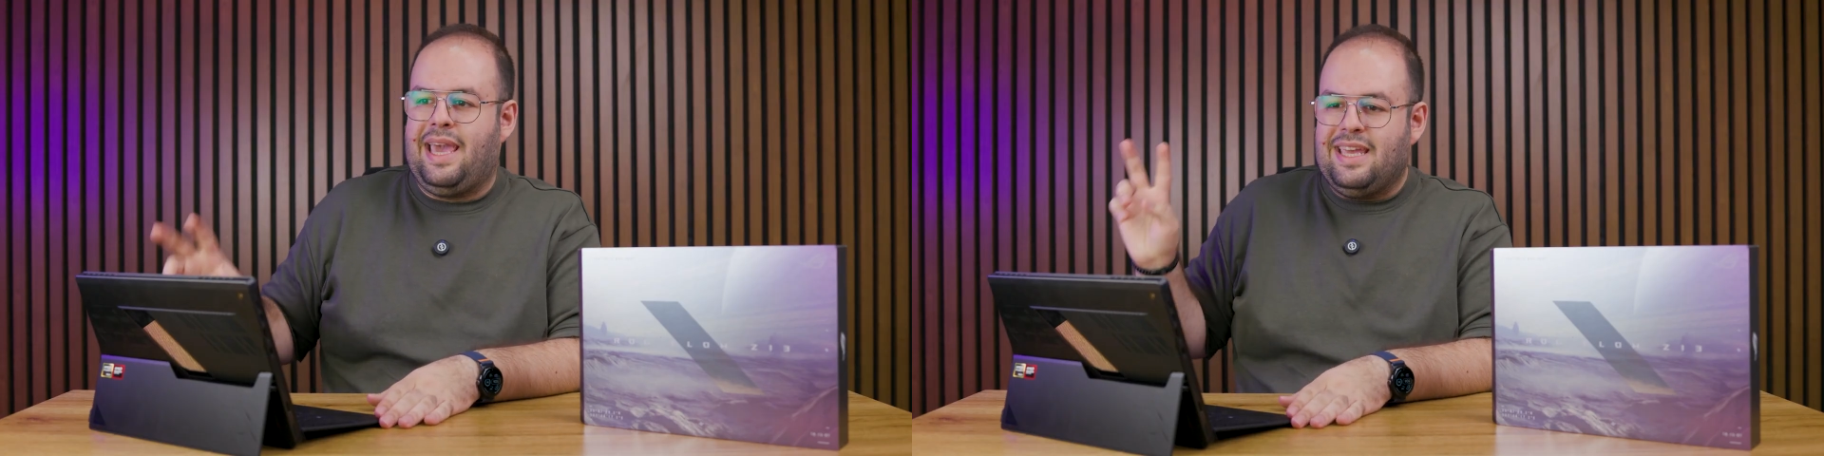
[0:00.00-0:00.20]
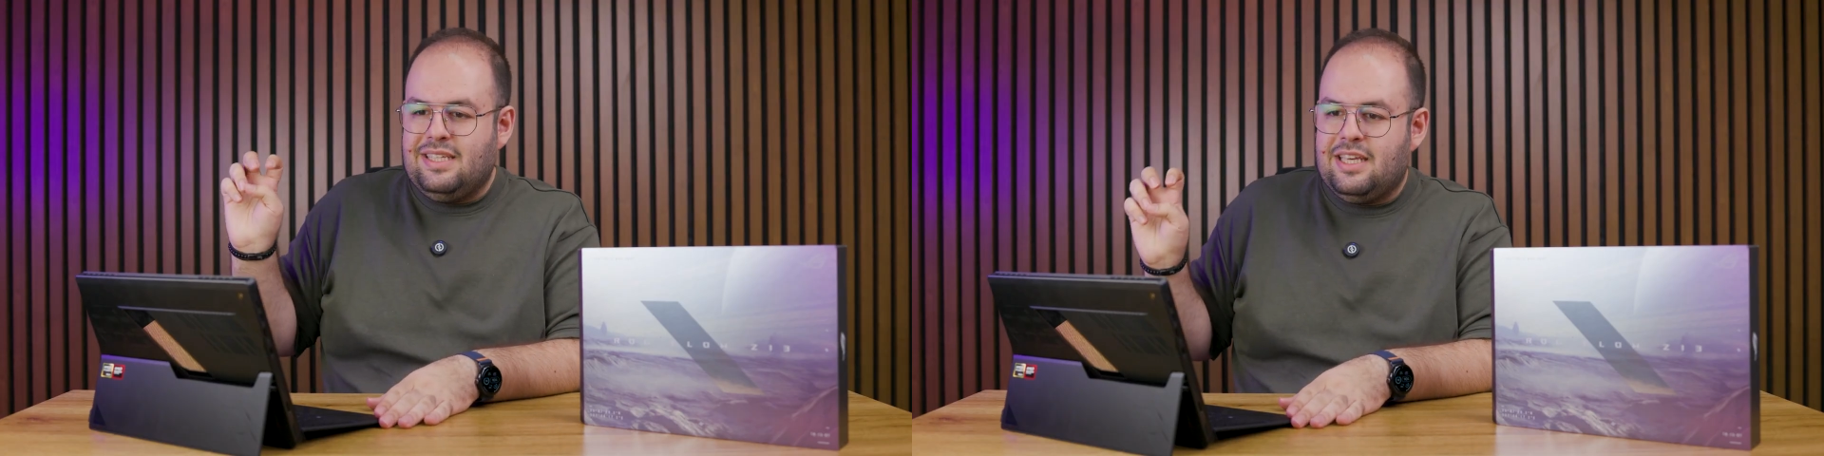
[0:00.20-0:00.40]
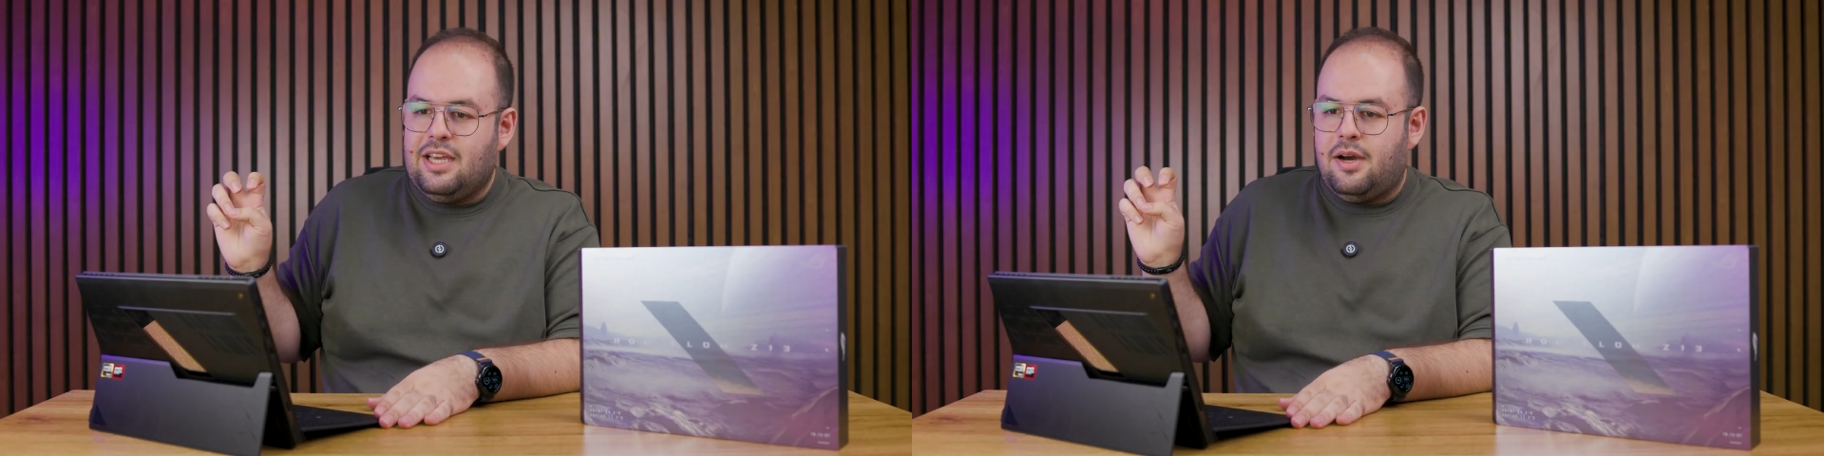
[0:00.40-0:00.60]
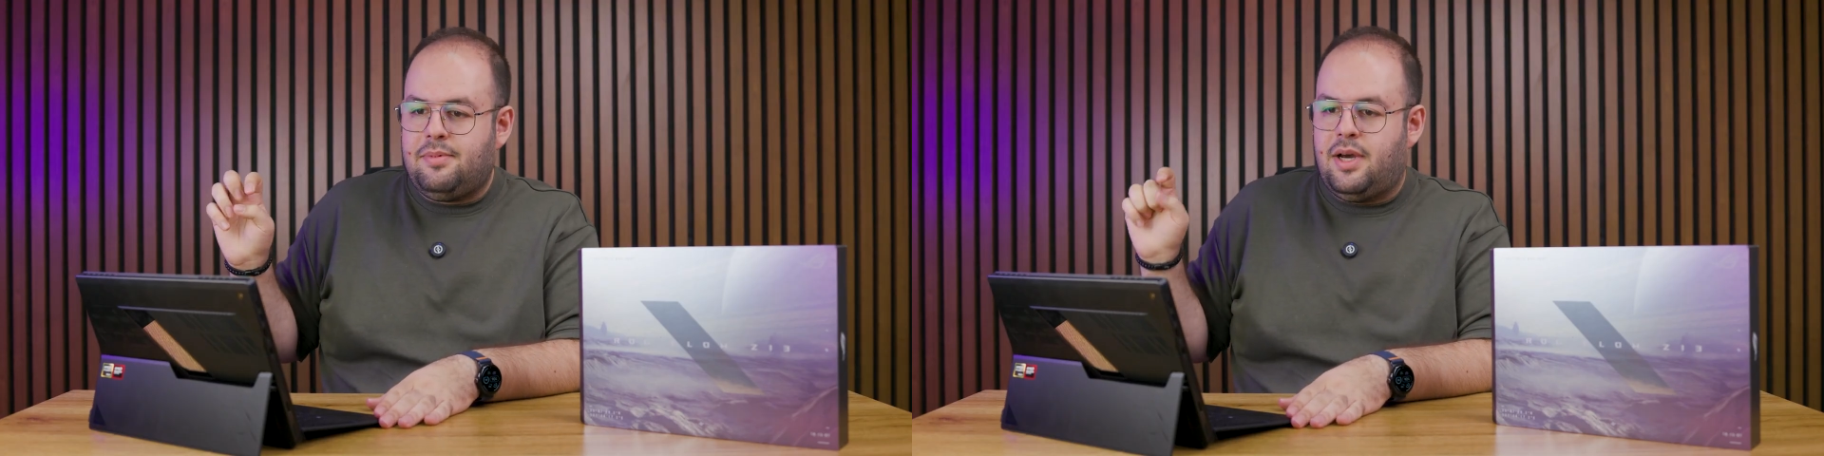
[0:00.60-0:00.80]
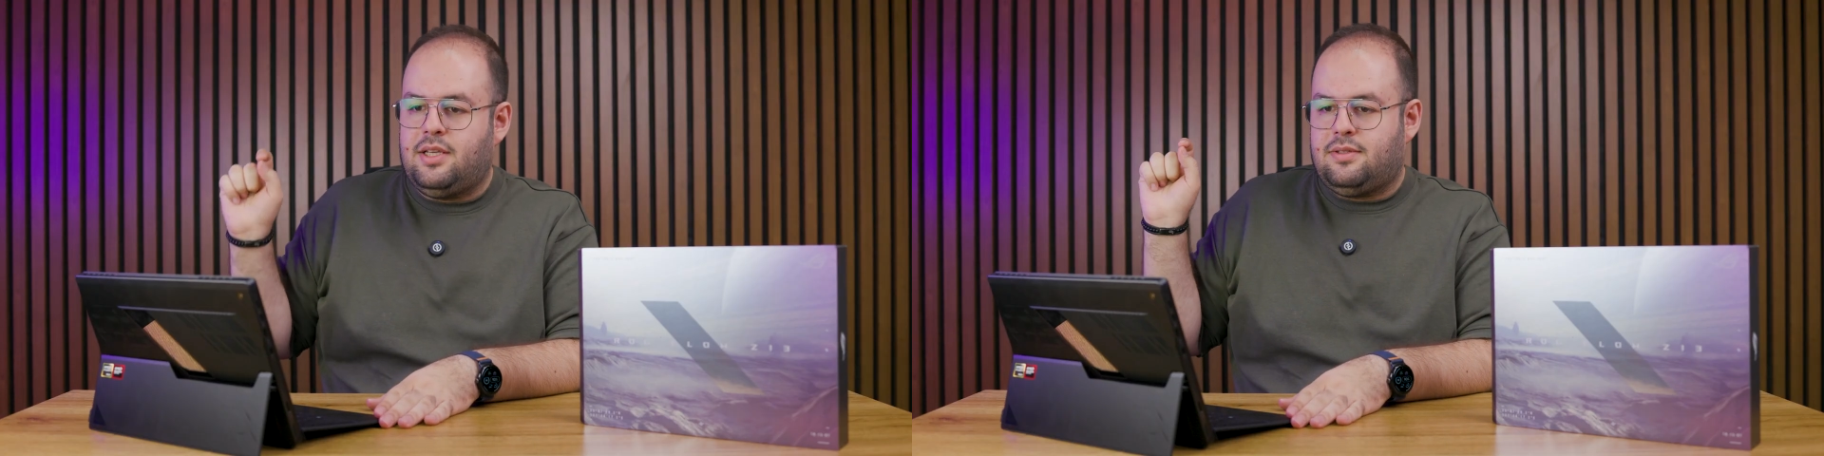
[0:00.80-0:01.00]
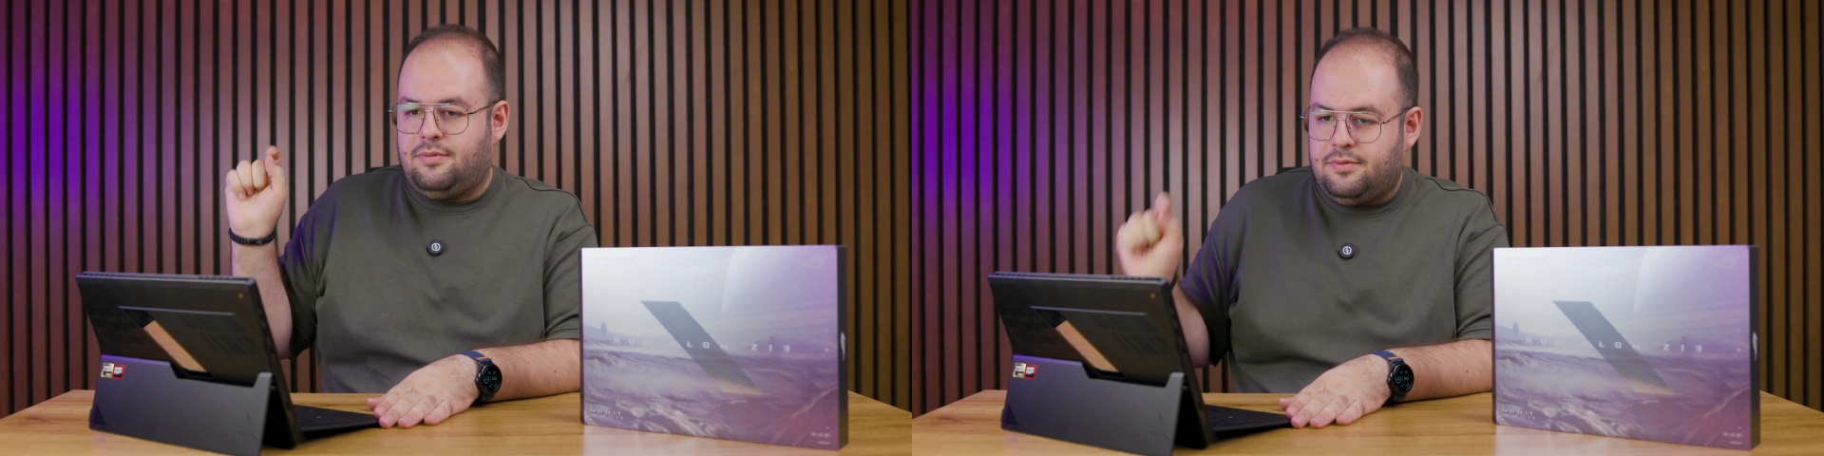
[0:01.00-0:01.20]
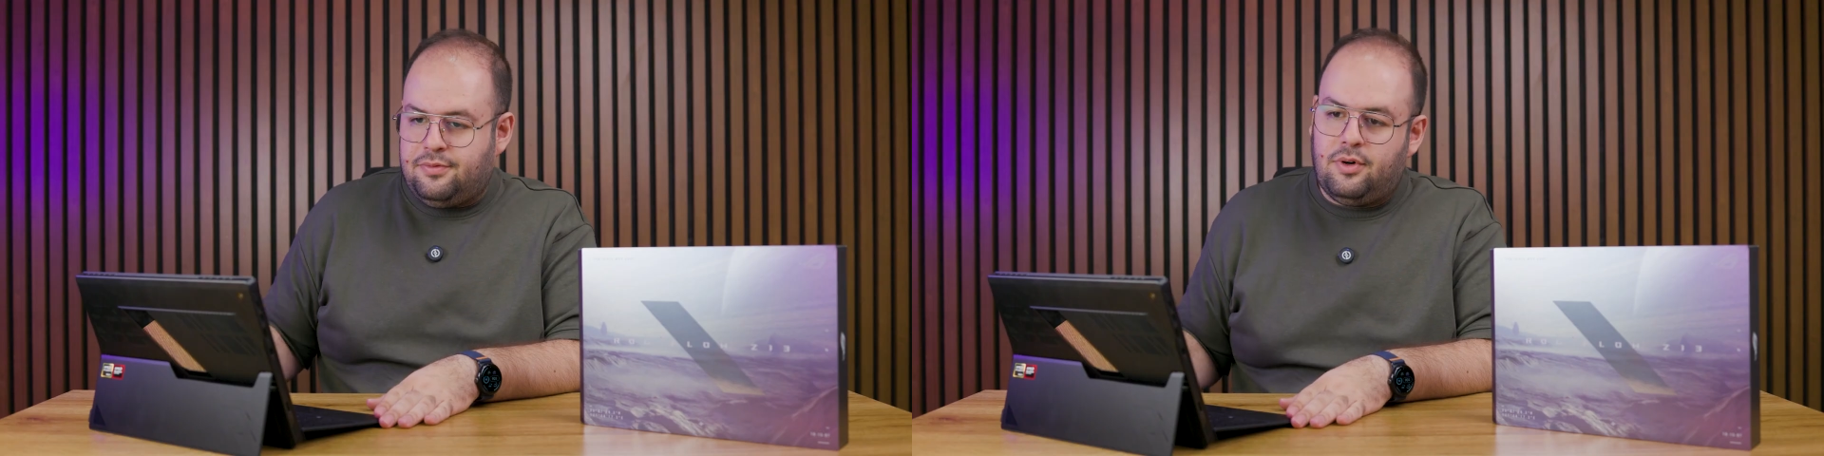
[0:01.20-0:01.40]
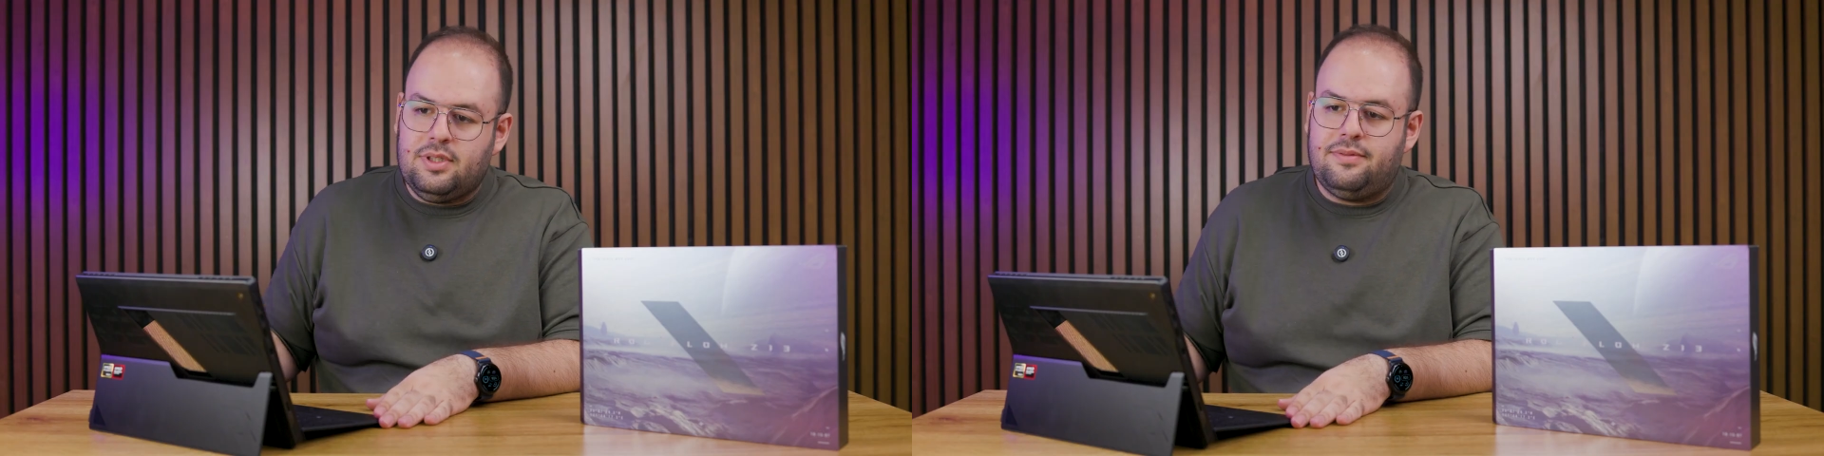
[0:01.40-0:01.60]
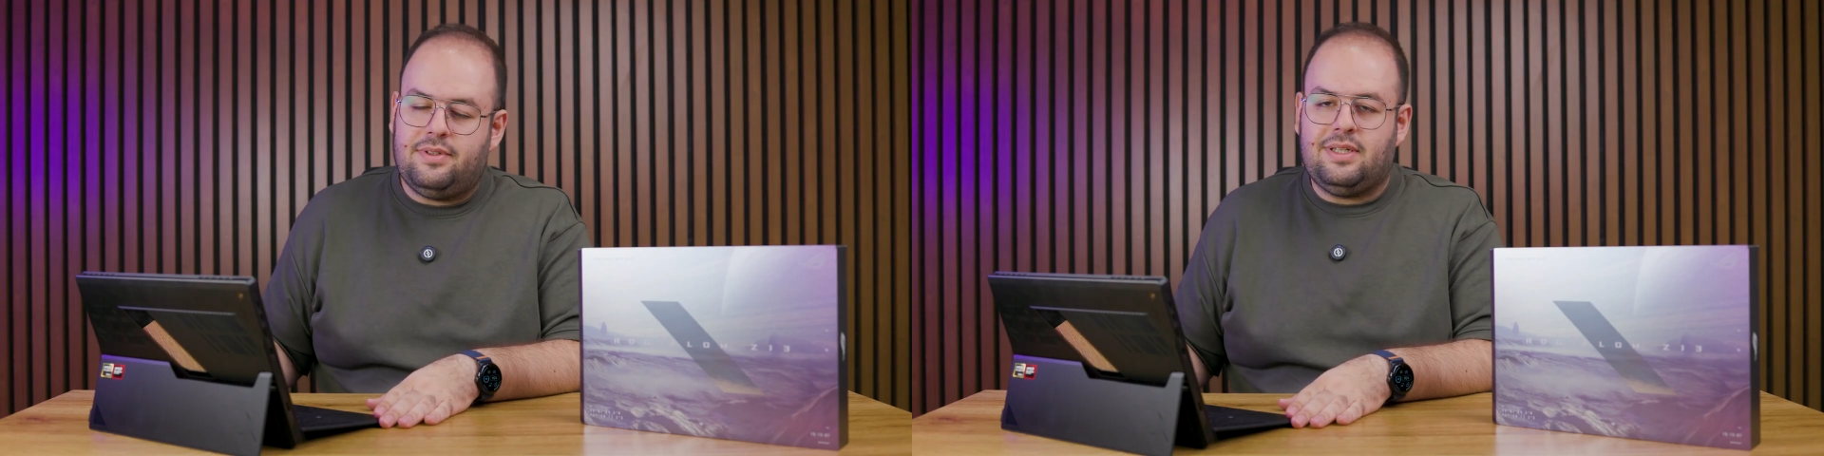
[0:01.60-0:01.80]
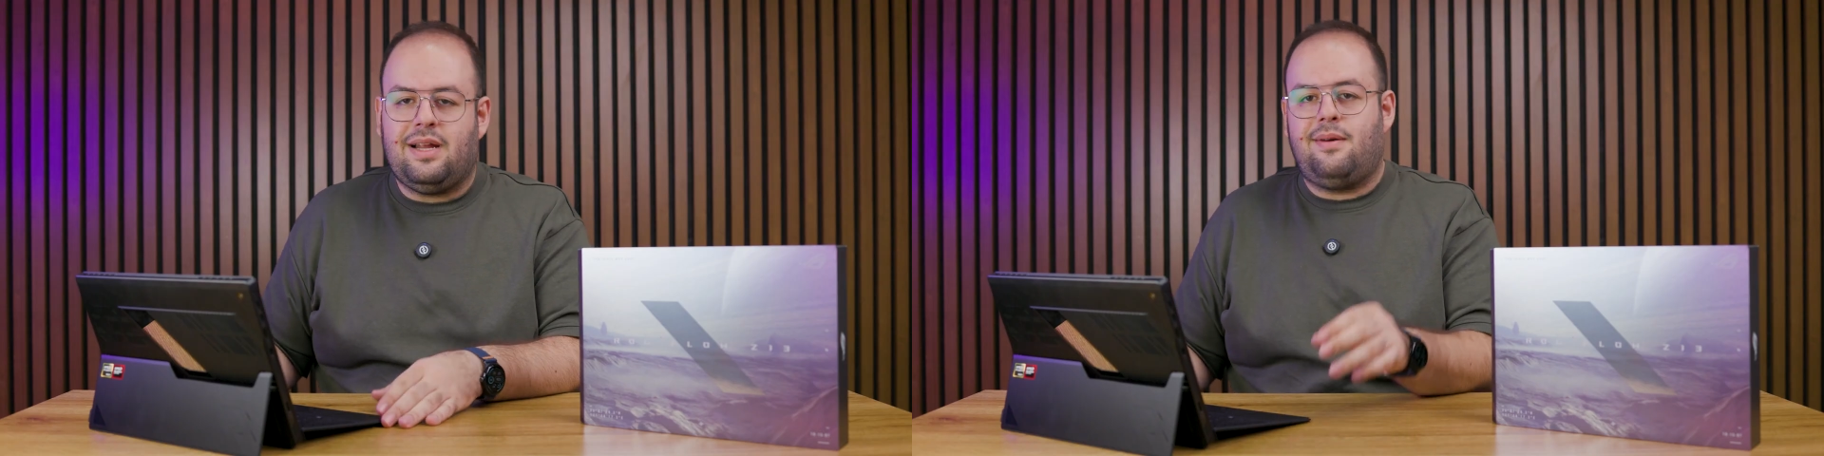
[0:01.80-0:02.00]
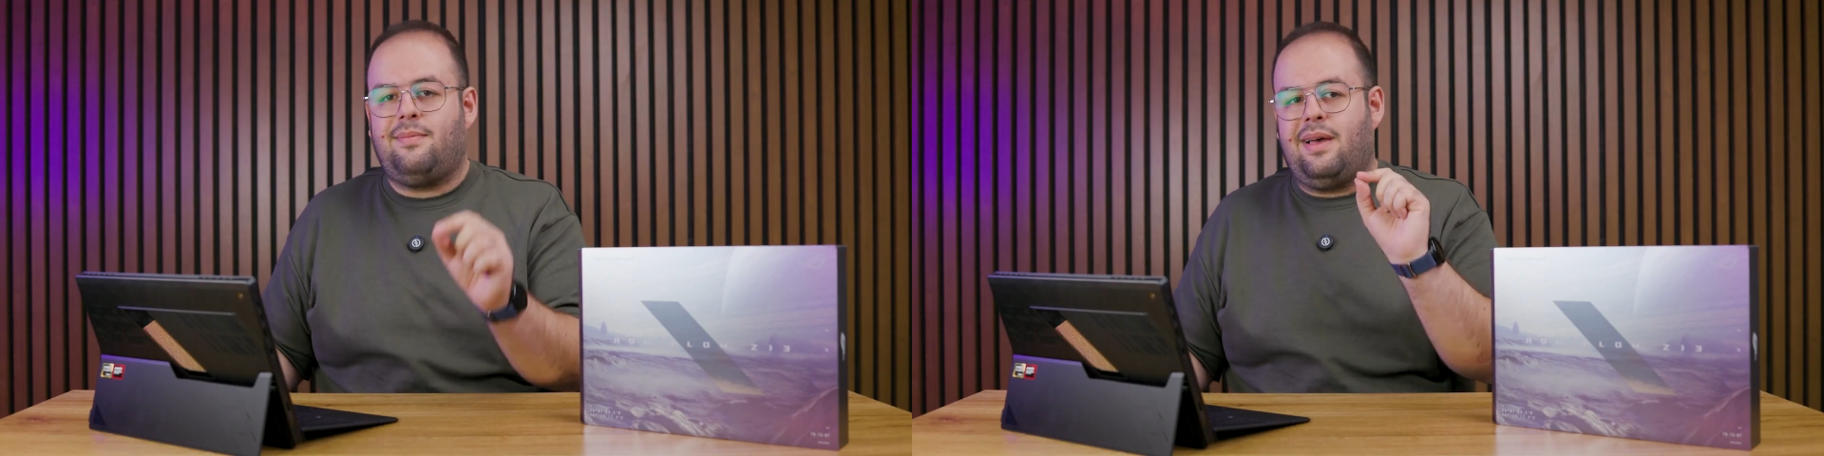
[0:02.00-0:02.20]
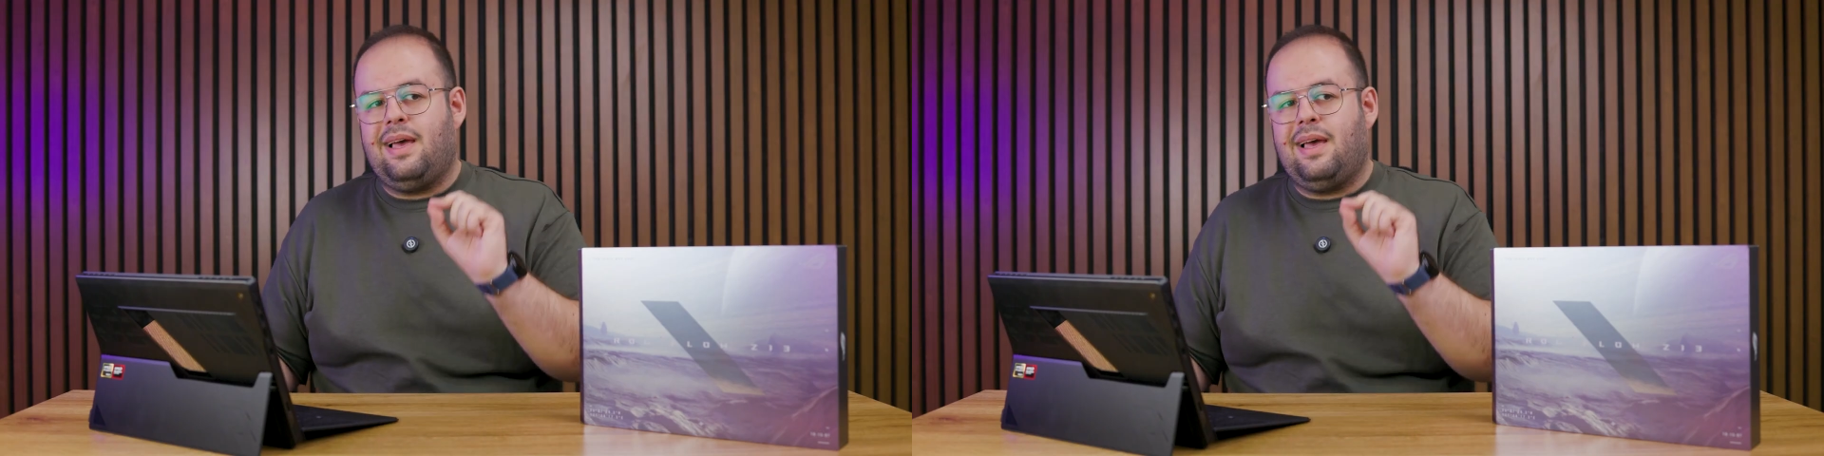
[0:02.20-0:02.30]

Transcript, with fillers: 8 gigabytes for the VRAM